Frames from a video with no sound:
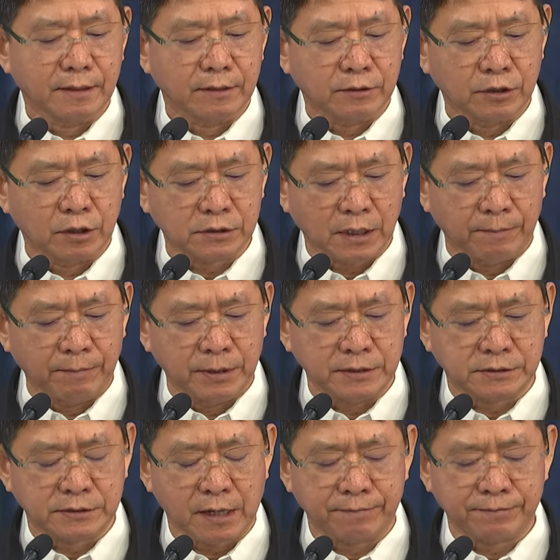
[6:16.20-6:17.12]

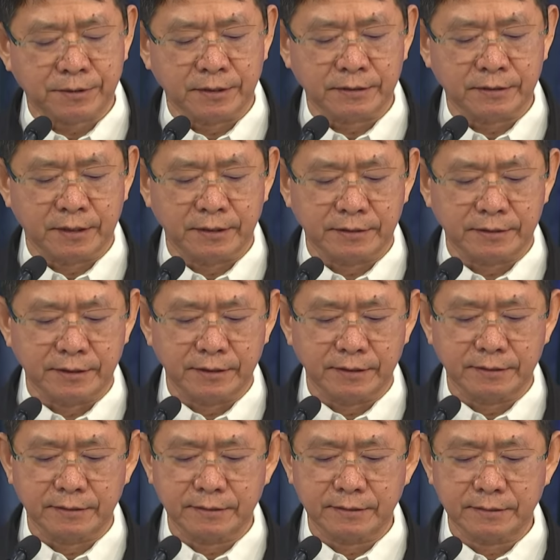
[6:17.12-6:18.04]
notably Chapter
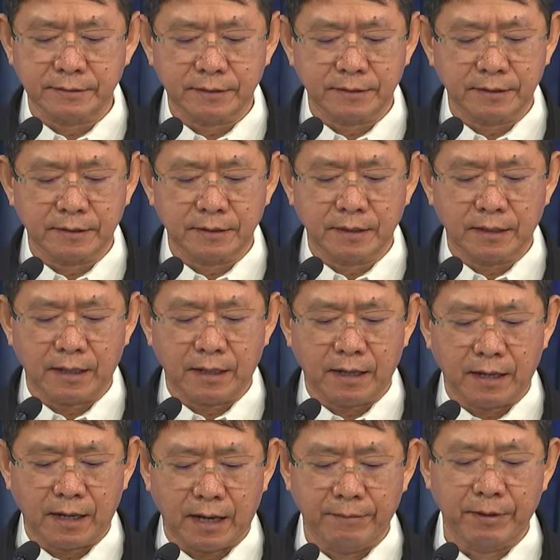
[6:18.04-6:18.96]
13,
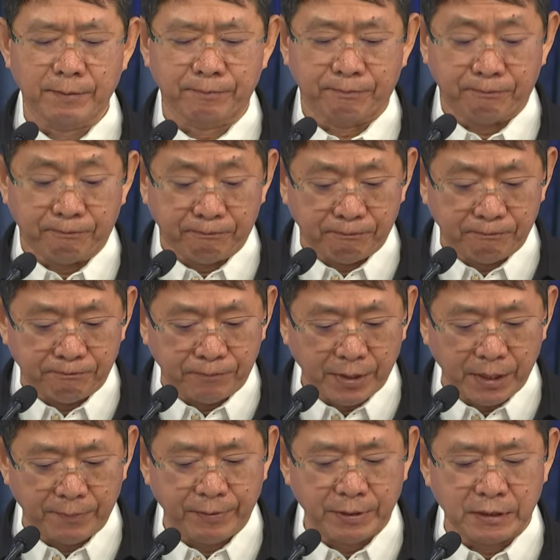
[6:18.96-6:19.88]

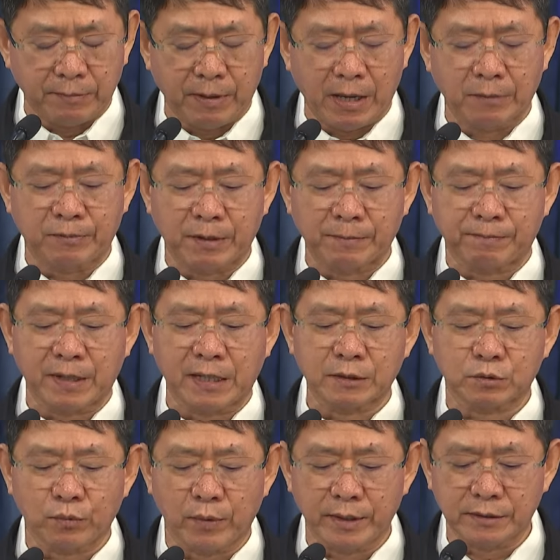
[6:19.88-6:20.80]
Philippine Development
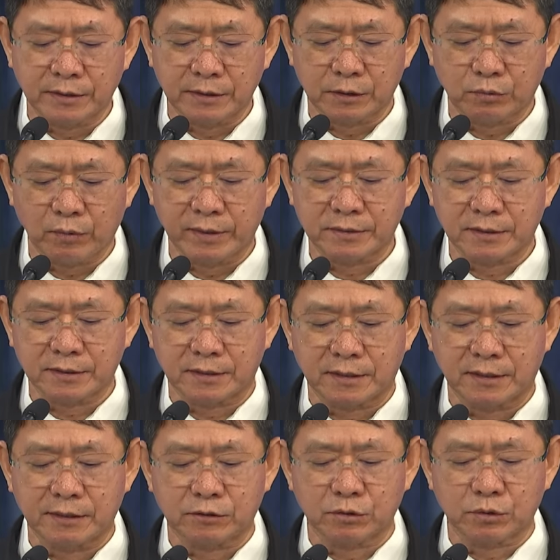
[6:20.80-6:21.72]
Plan
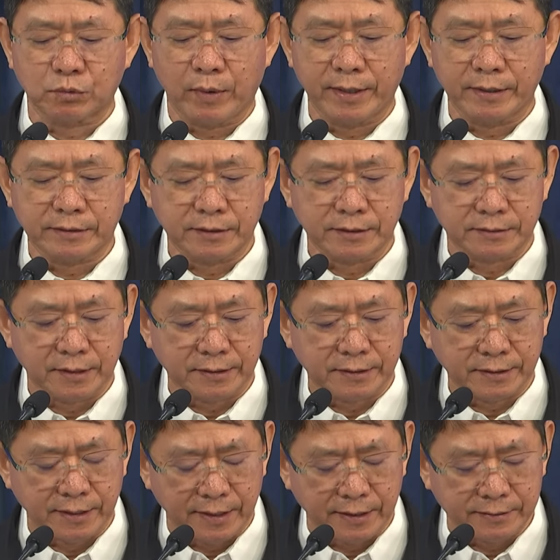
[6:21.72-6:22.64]
2023 to
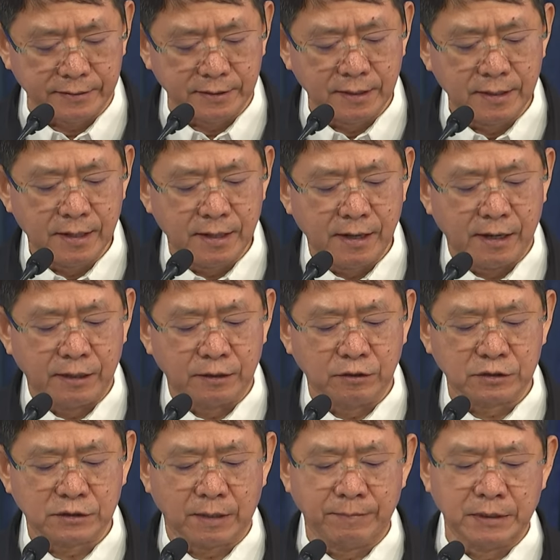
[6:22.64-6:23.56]
2038,
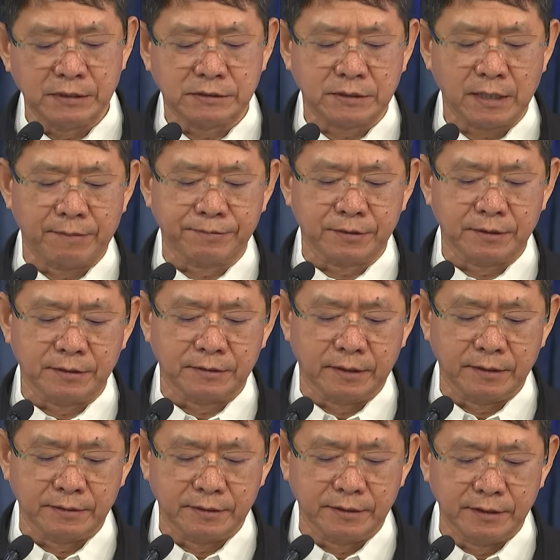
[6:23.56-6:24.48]
notably Chapter
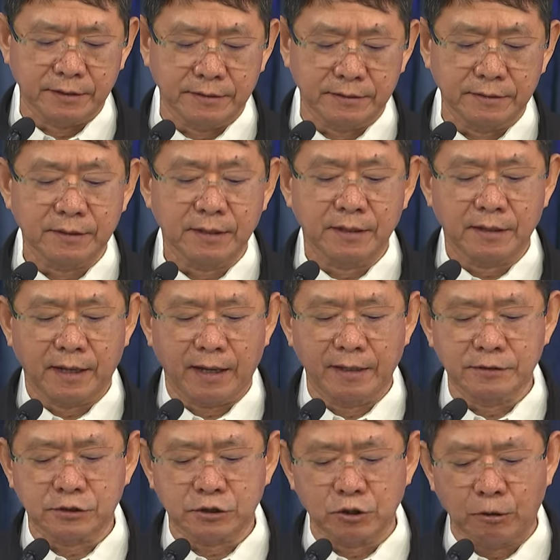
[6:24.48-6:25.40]
13,
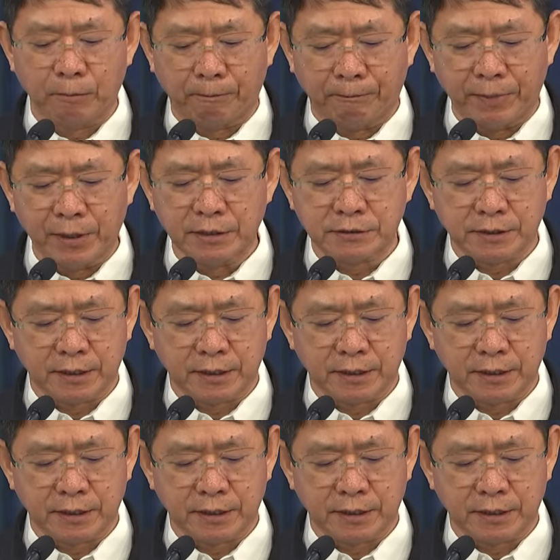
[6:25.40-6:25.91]
ensure peace